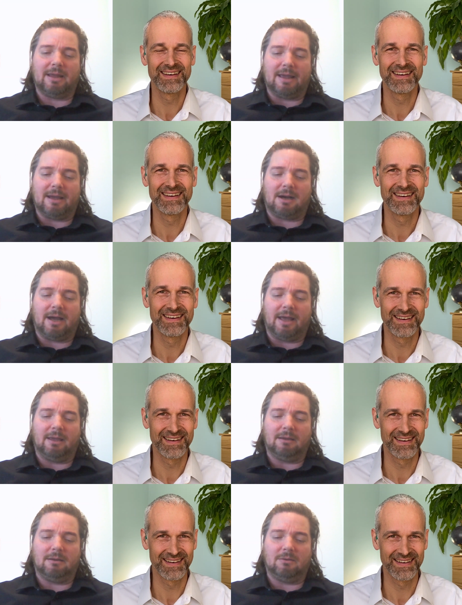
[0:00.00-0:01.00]
Speaker 1: AI
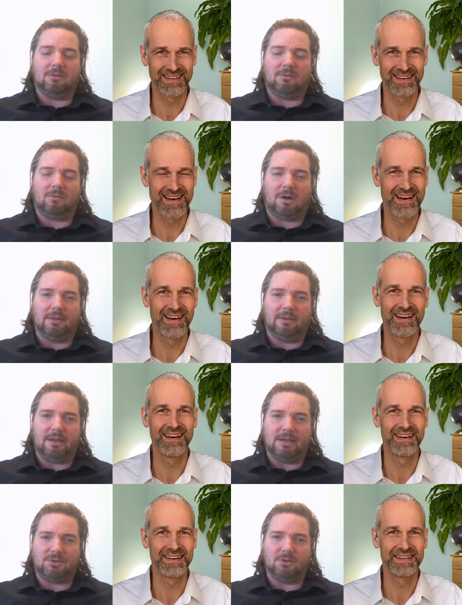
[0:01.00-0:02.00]
on the
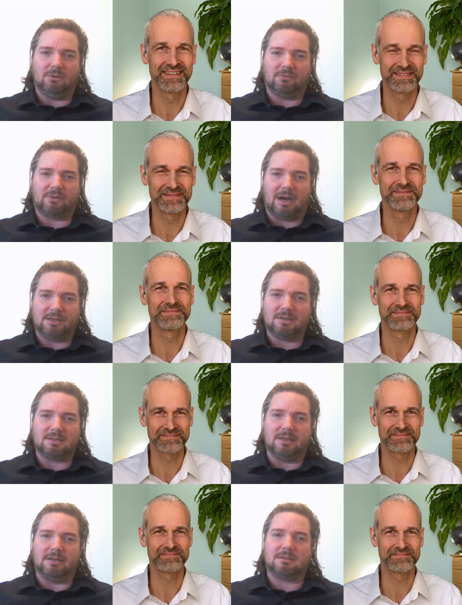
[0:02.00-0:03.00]
issue of
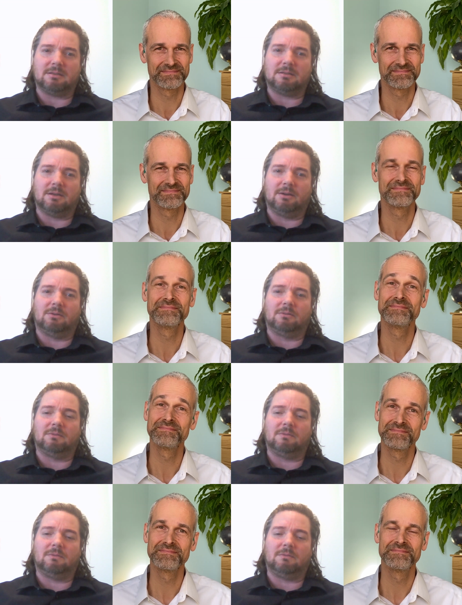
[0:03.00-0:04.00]
consciousness. So
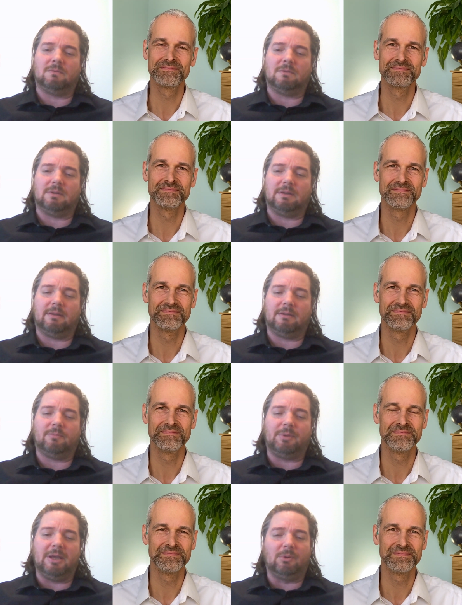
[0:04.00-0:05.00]

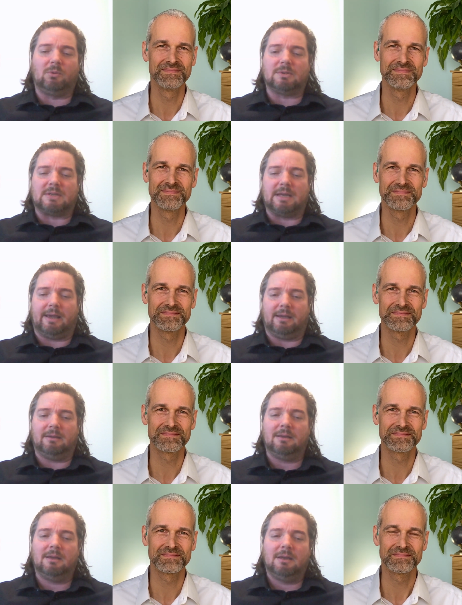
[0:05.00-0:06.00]
people will
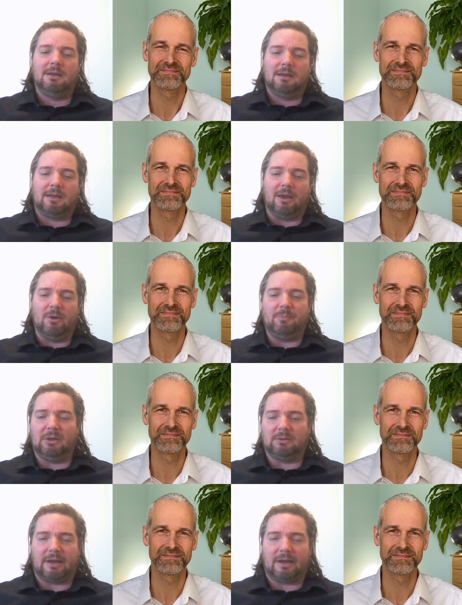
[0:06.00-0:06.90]
say, can we build a